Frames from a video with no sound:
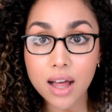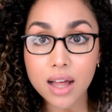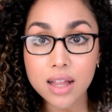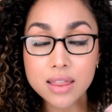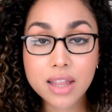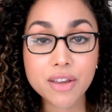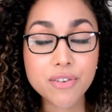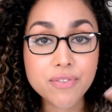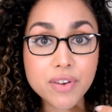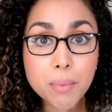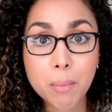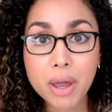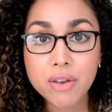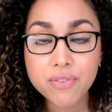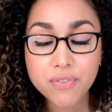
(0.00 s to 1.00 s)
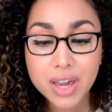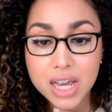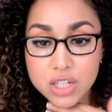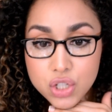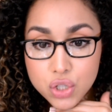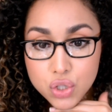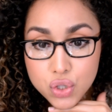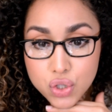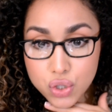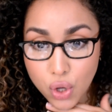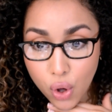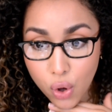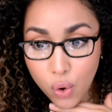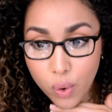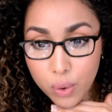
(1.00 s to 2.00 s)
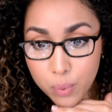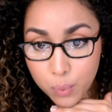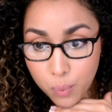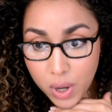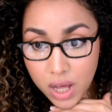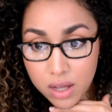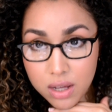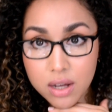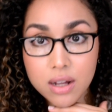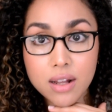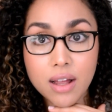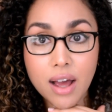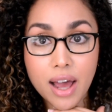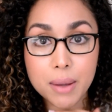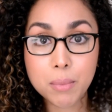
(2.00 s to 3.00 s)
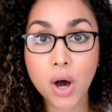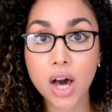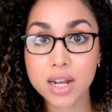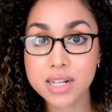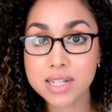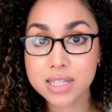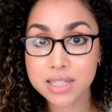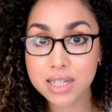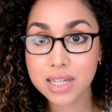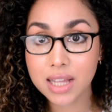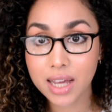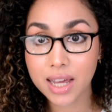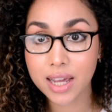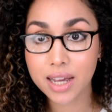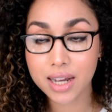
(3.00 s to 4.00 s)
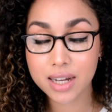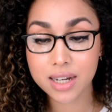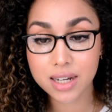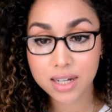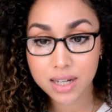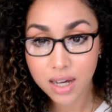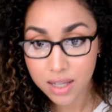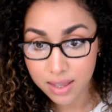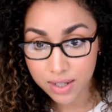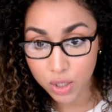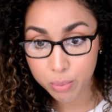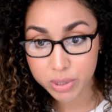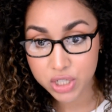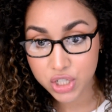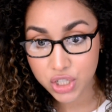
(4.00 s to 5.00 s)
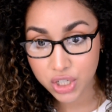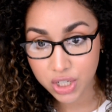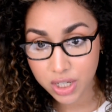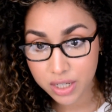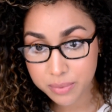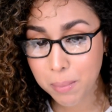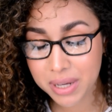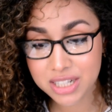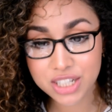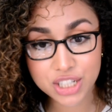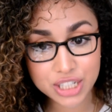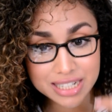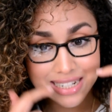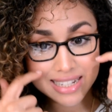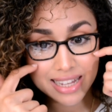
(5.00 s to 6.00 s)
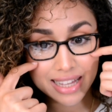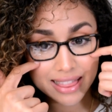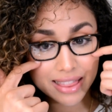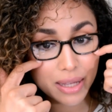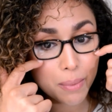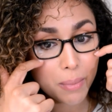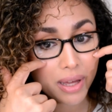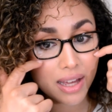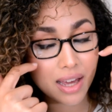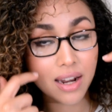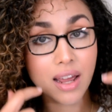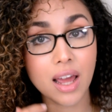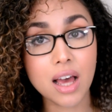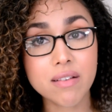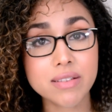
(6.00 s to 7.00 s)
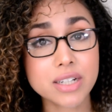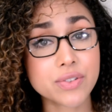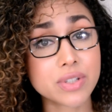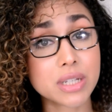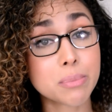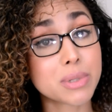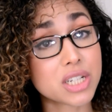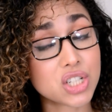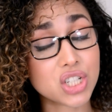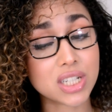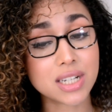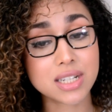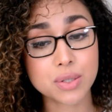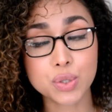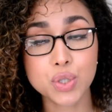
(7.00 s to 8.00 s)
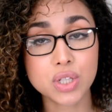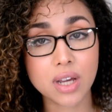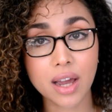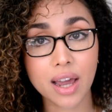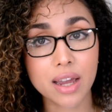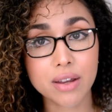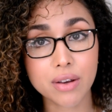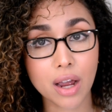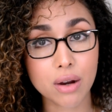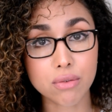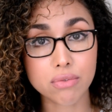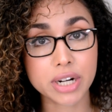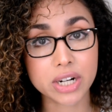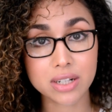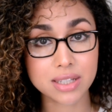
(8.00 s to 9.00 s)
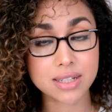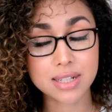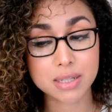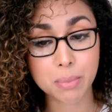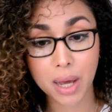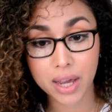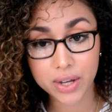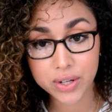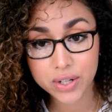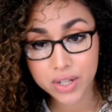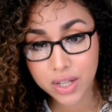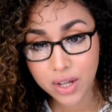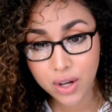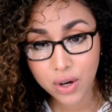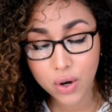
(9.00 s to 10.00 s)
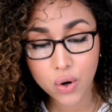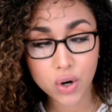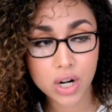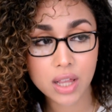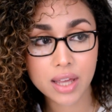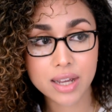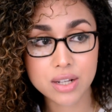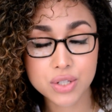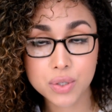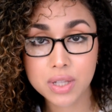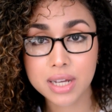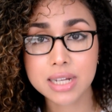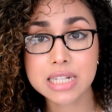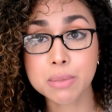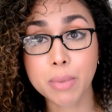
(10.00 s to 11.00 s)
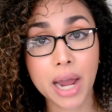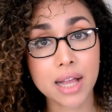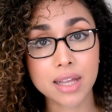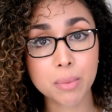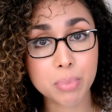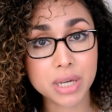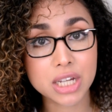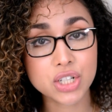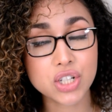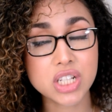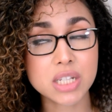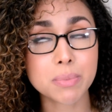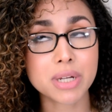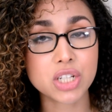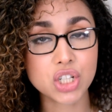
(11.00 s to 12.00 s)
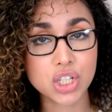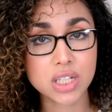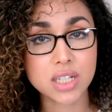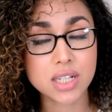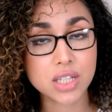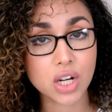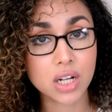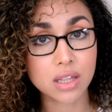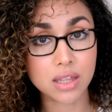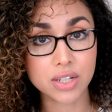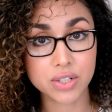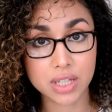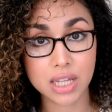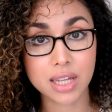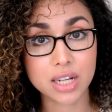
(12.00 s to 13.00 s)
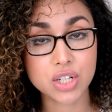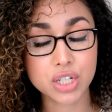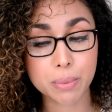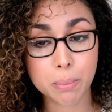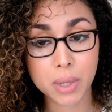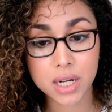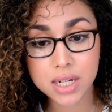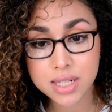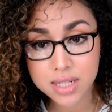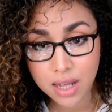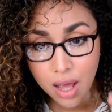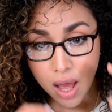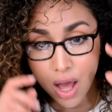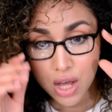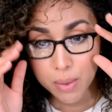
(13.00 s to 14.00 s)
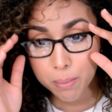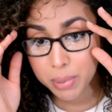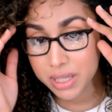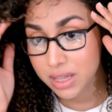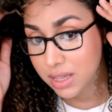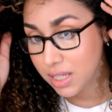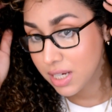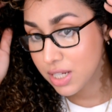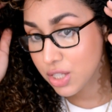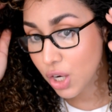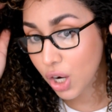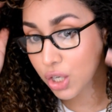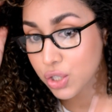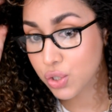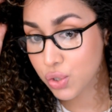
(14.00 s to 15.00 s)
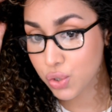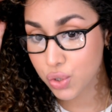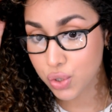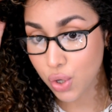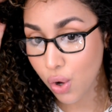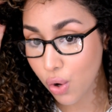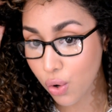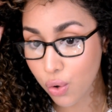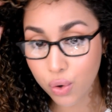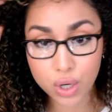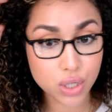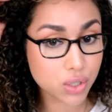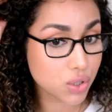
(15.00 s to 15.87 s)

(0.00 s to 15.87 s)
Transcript: they fit my face so well. I'm honestly like a little bit shook. My cheeks hit them, and I have like really big cheeks, which is why I rarely smile or like do like smiling pictures because my cheeks are literally like chipmunks. But these are so